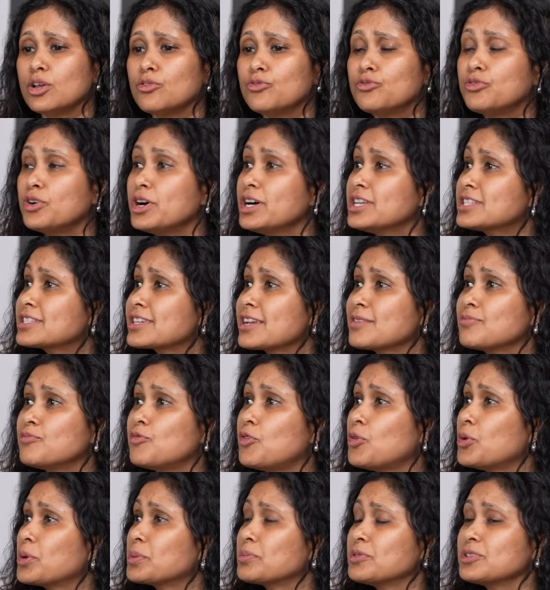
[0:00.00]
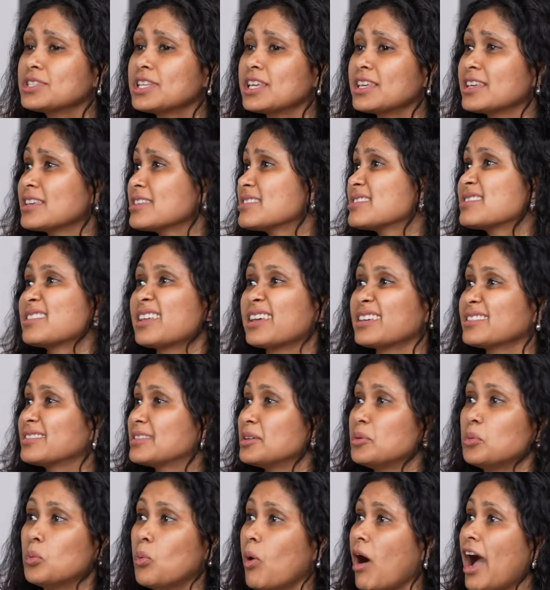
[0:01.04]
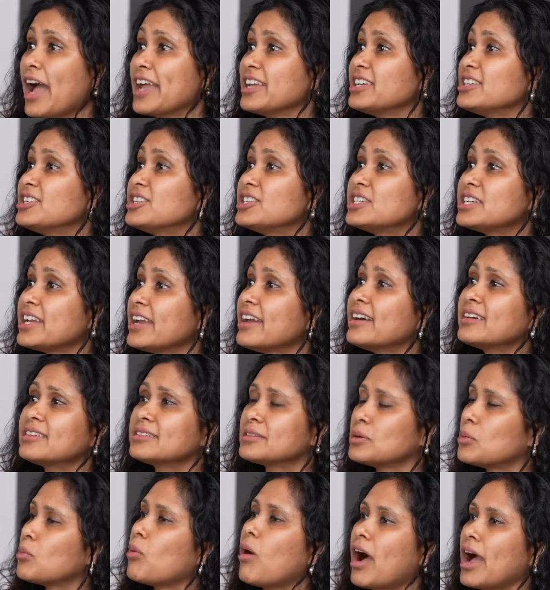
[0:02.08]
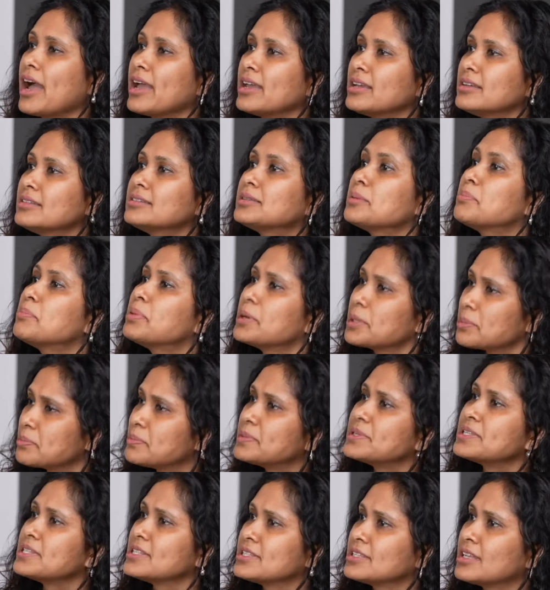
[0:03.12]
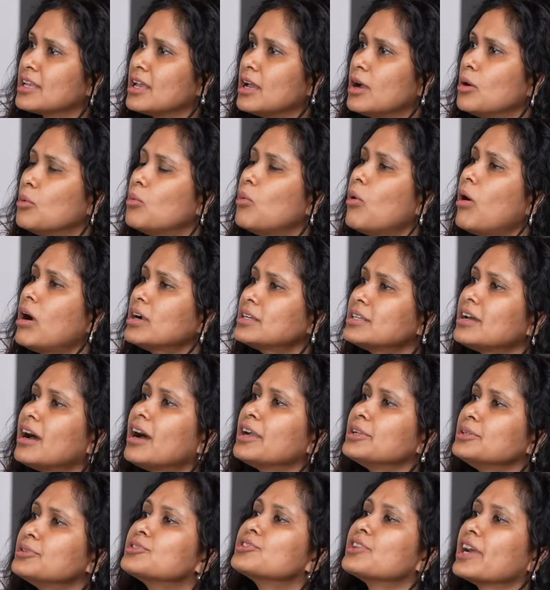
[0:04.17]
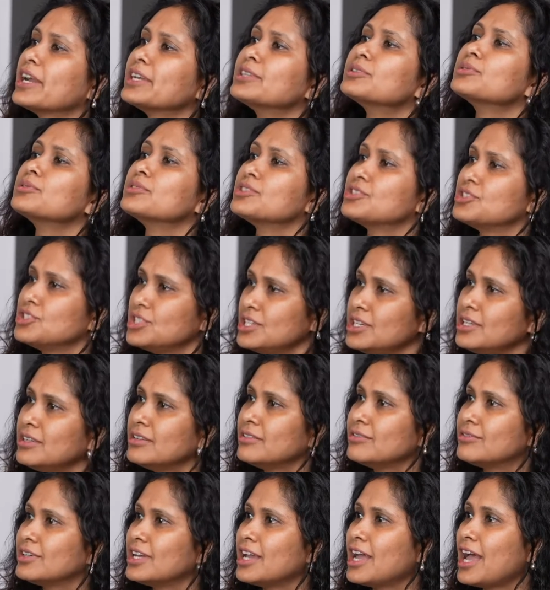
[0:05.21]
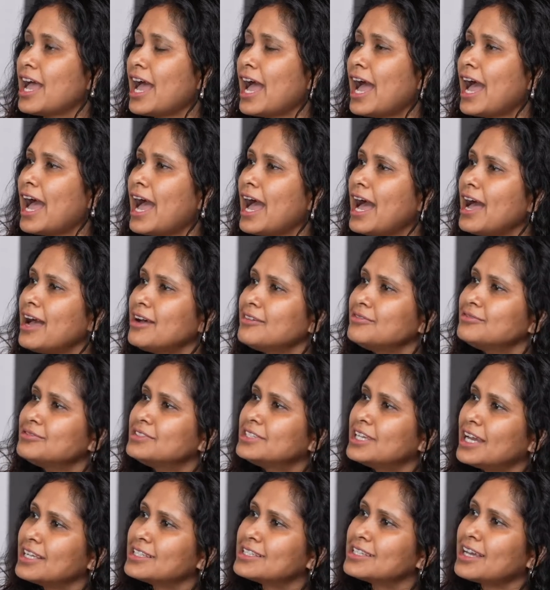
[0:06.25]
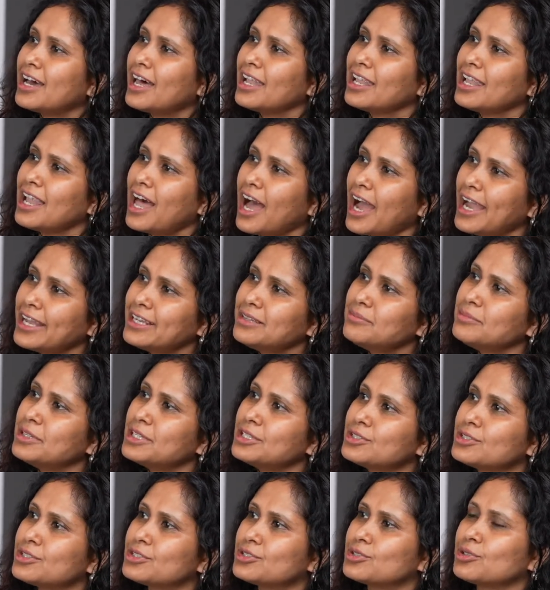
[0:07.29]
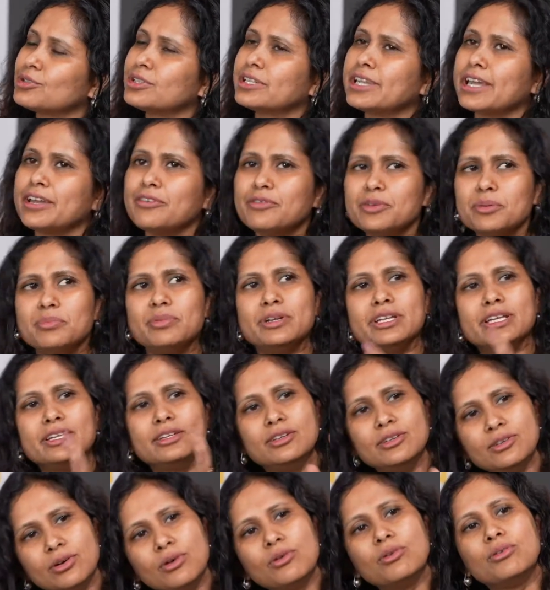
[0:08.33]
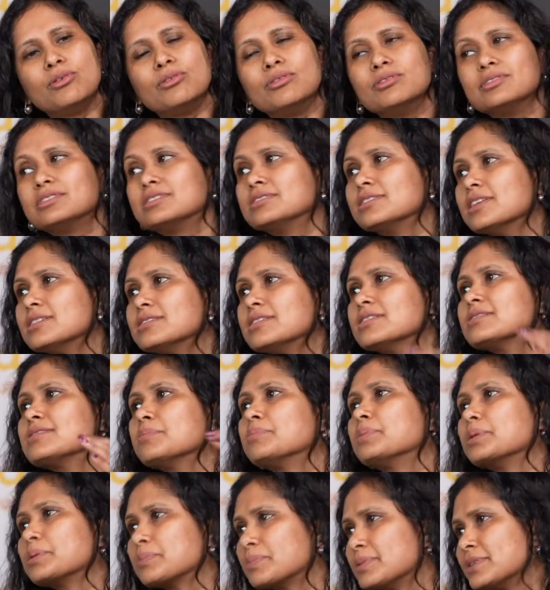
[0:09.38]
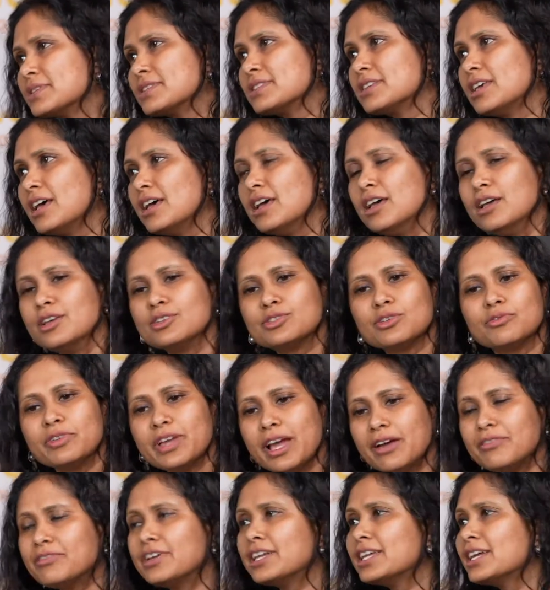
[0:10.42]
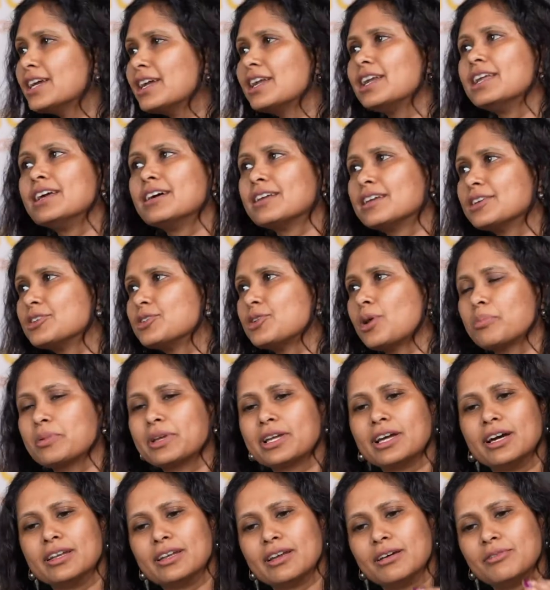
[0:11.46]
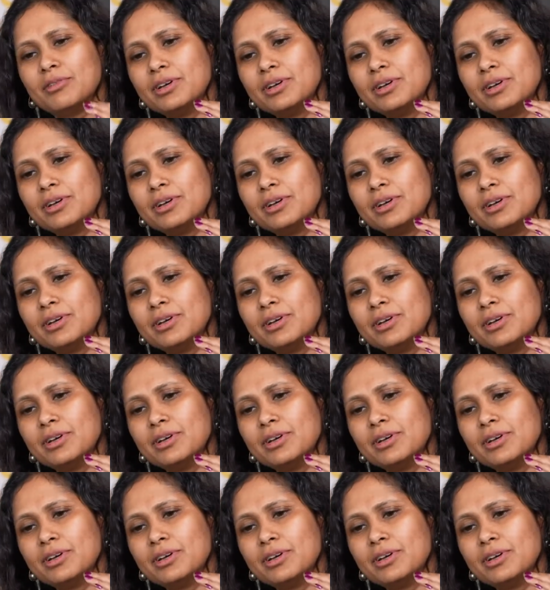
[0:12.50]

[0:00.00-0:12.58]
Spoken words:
First and foremost thing is like the why. Share the why, the purpose. What are you trying to achieve? Have that alignment so that everybody knows this is the purpose. So we are very clear at Tropicana.